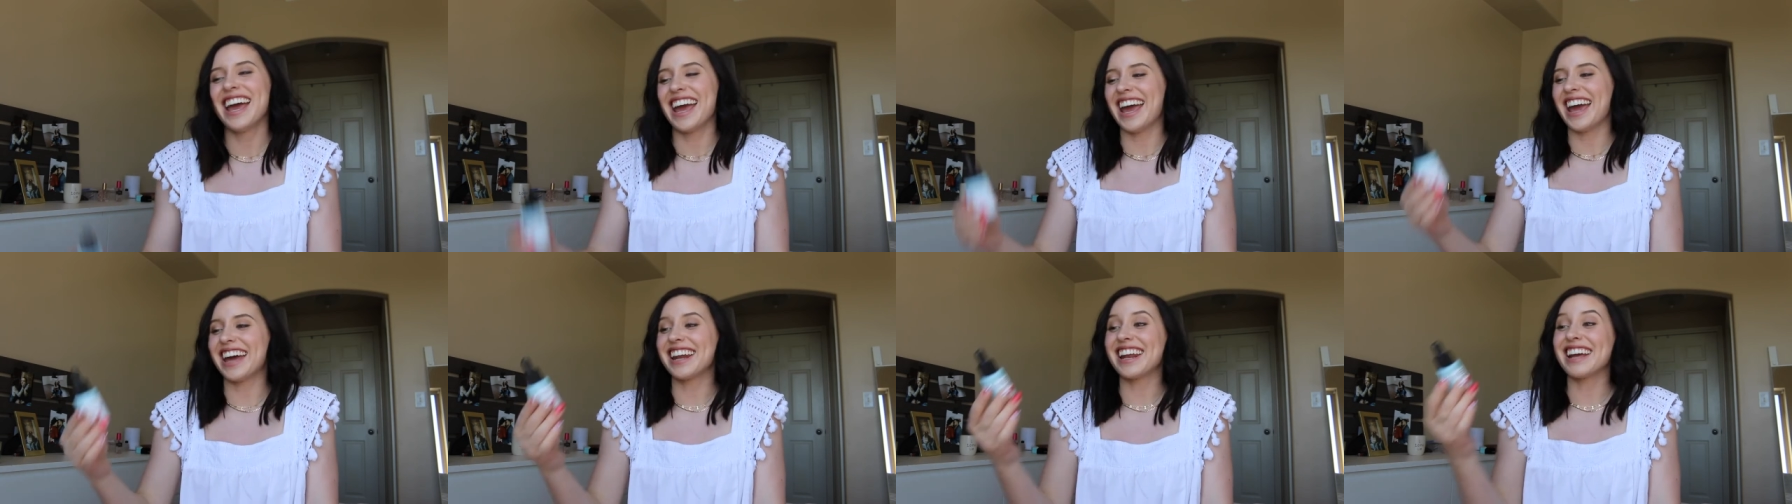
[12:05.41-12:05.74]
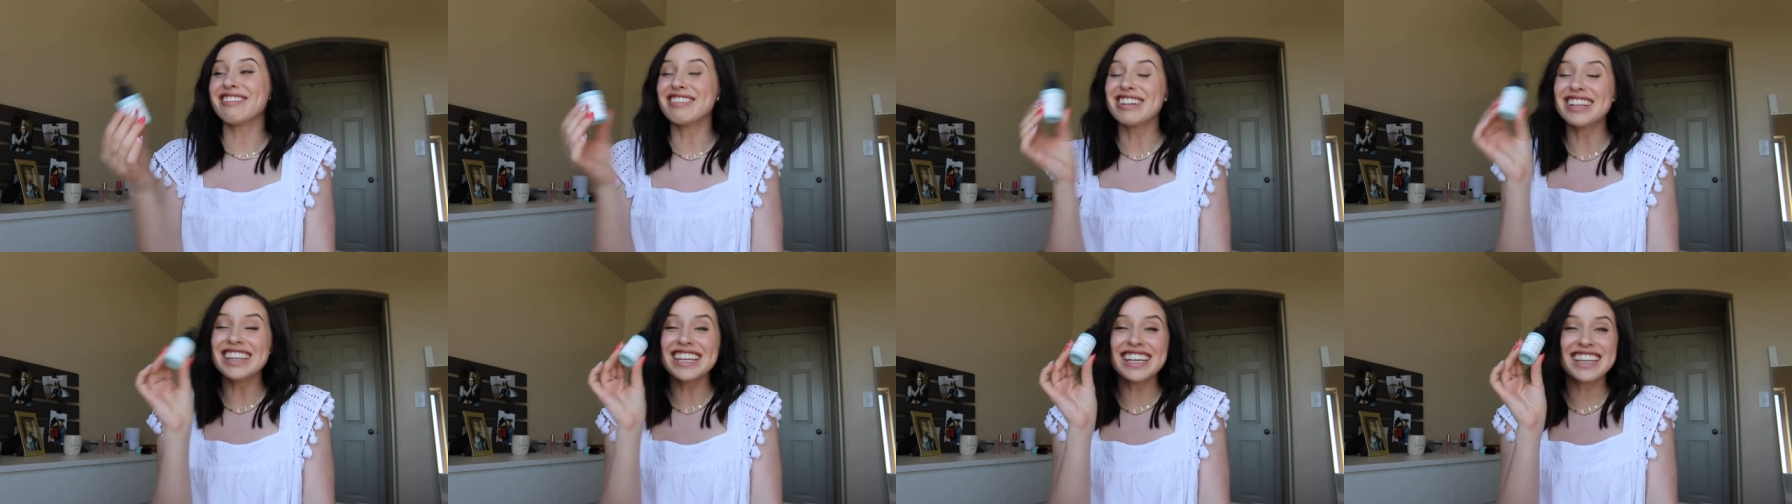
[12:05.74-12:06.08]
And
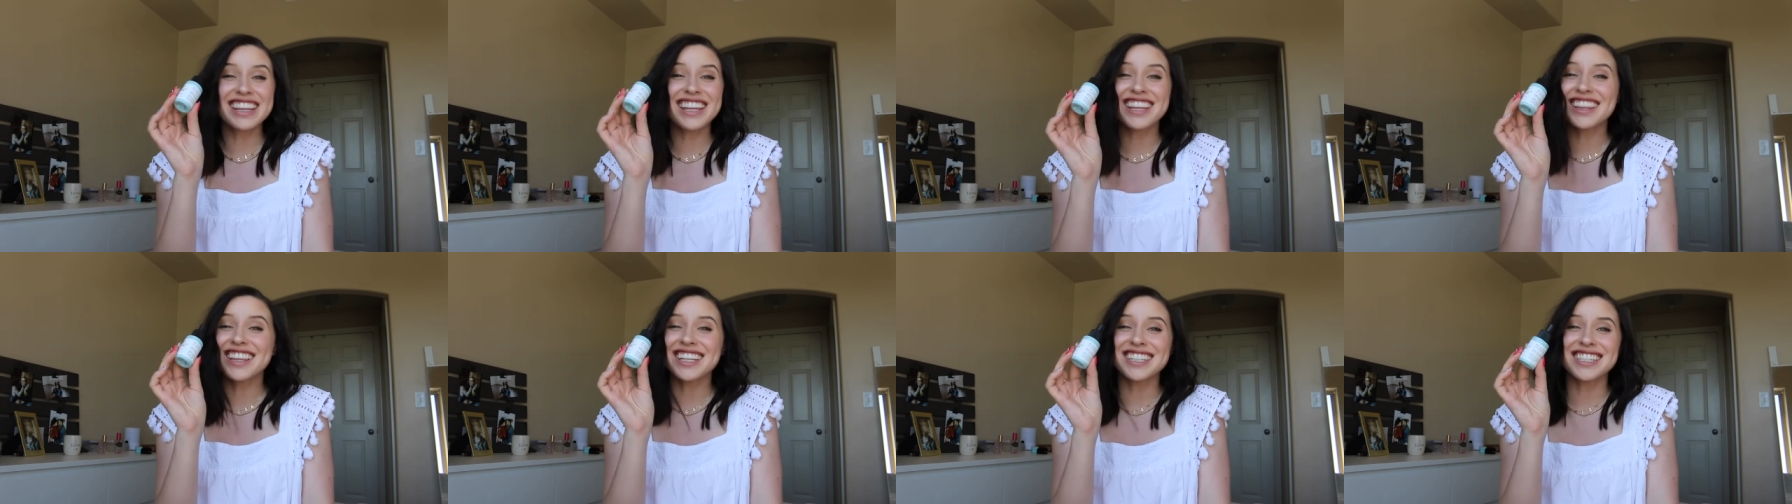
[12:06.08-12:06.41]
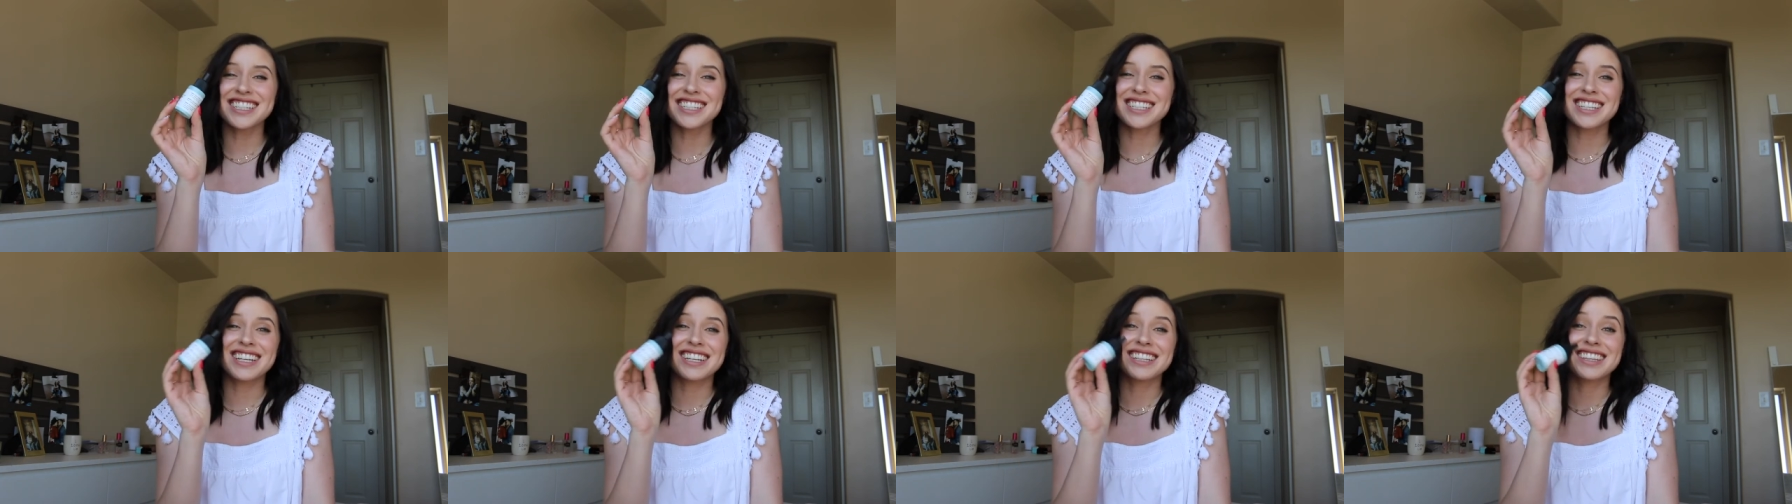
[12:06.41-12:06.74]
I really
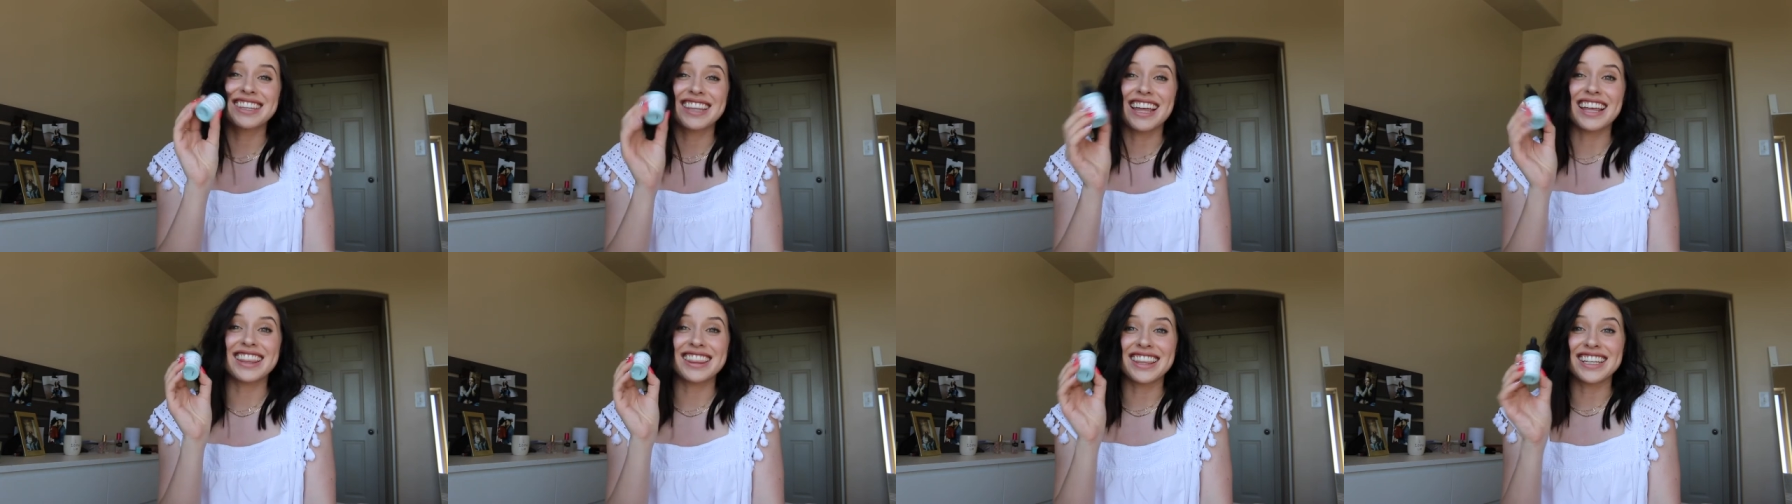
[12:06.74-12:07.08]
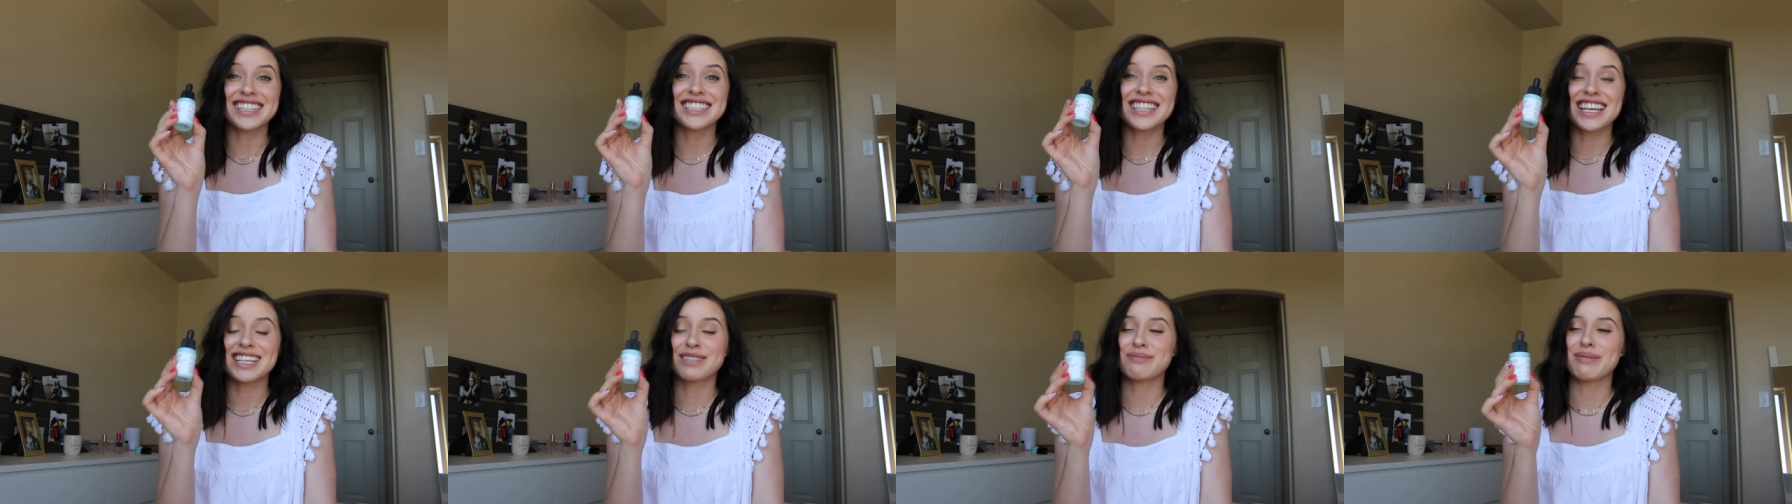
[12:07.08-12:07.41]
think
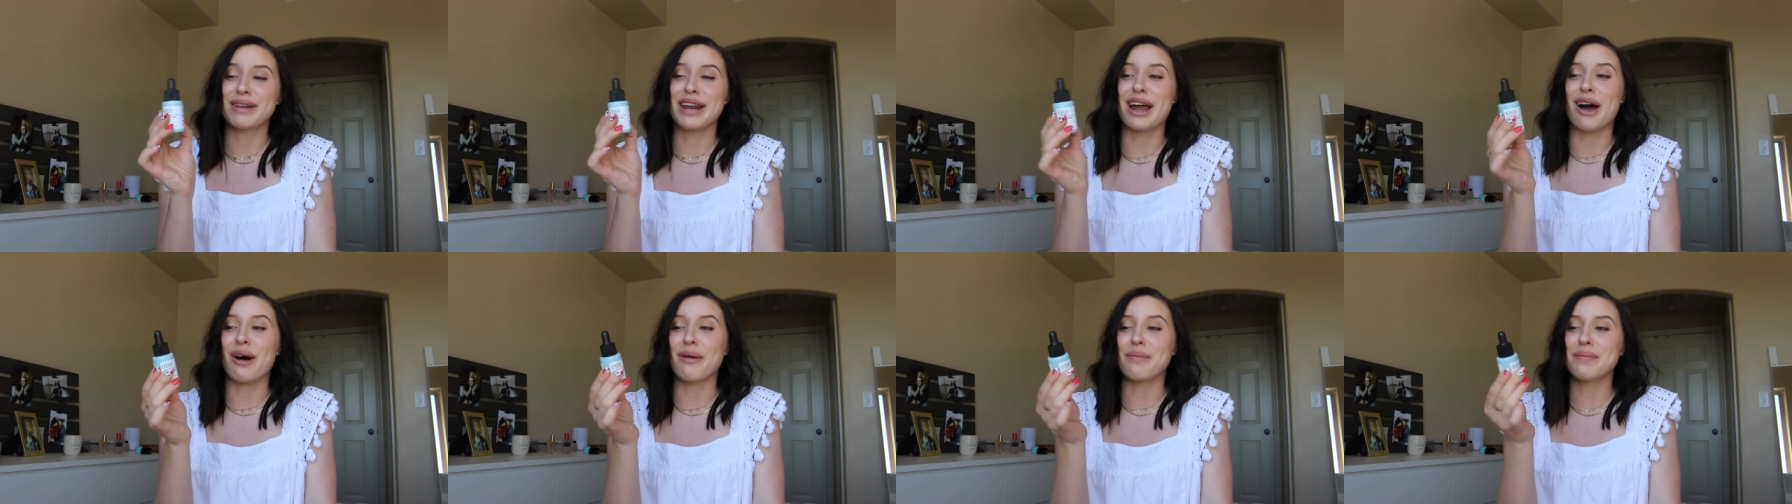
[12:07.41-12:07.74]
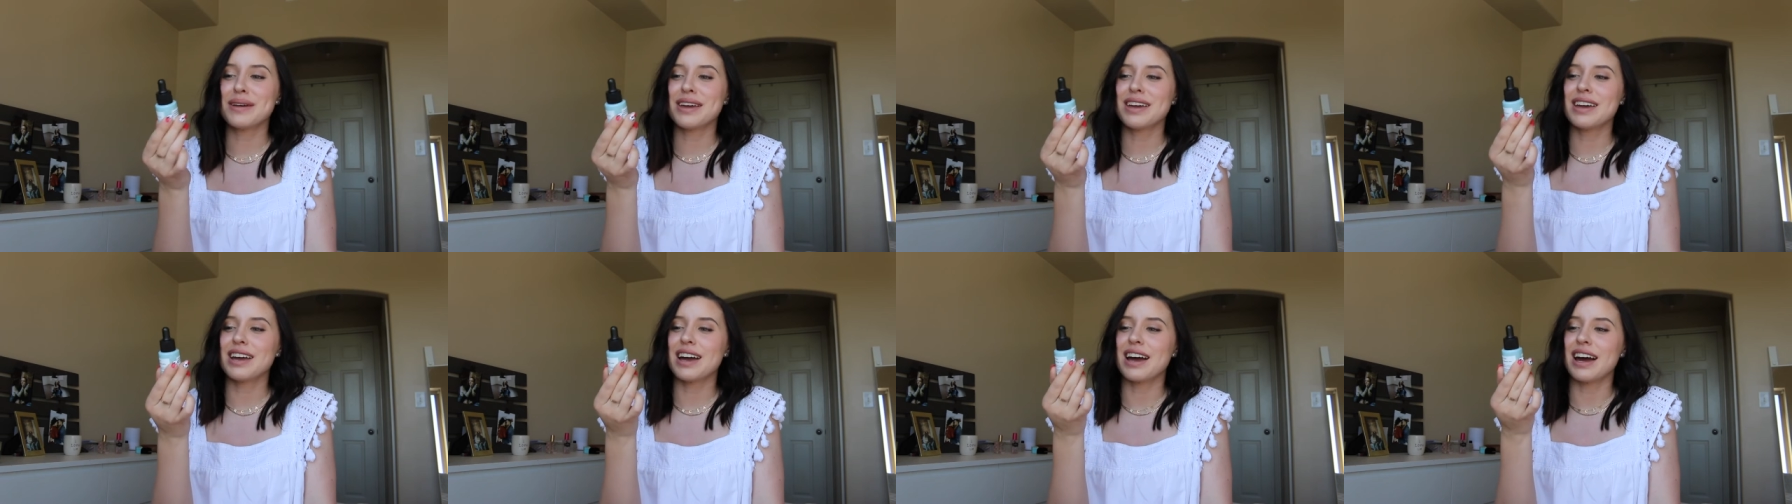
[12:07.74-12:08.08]
this has been
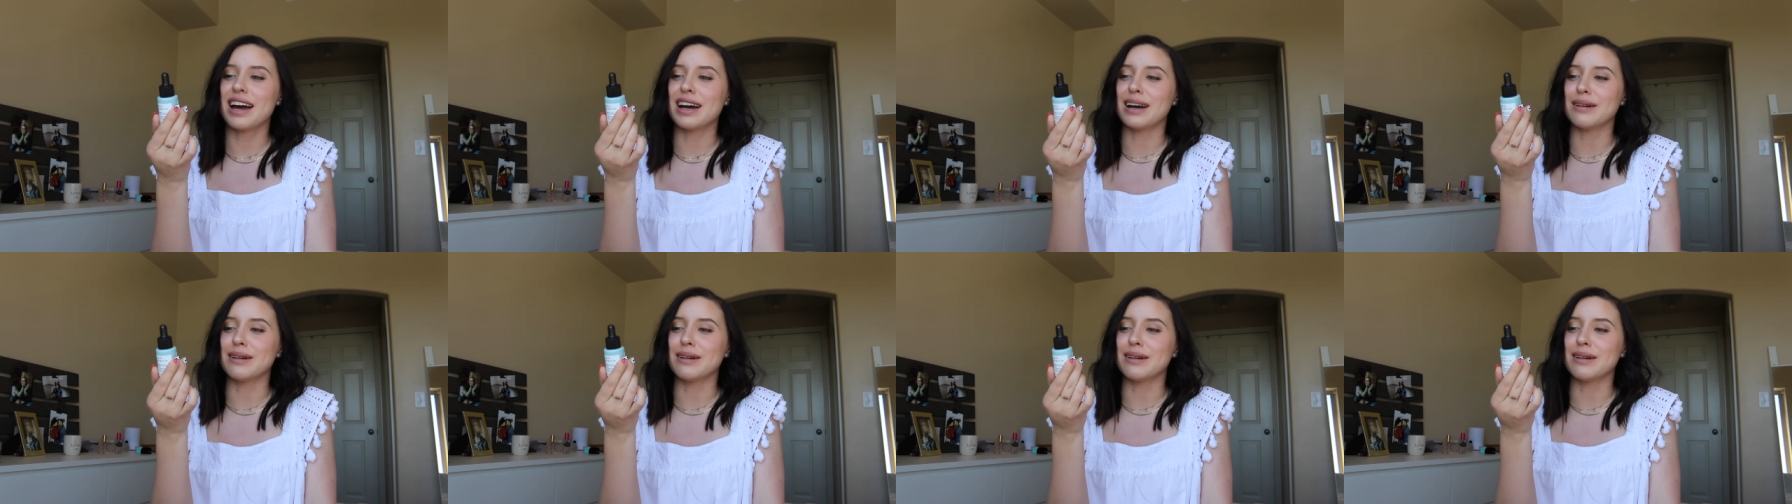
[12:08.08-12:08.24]
helping.